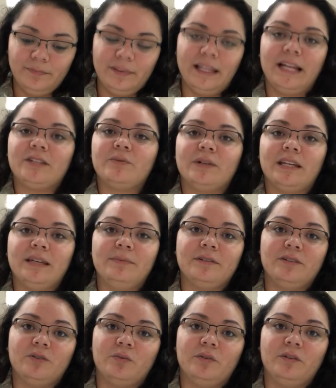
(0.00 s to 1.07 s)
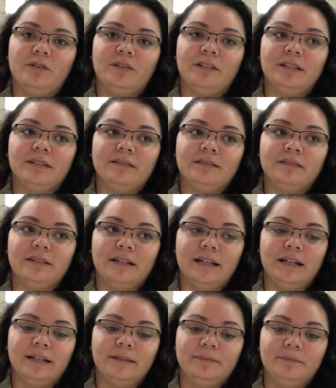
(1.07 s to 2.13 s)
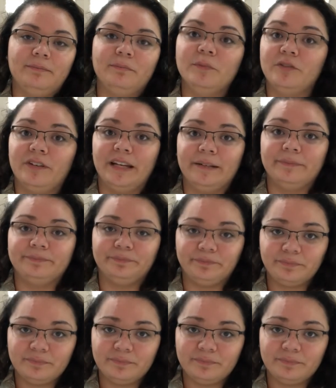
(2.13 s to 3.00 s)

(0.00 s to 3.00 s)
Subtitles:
That's what keeps this world moving.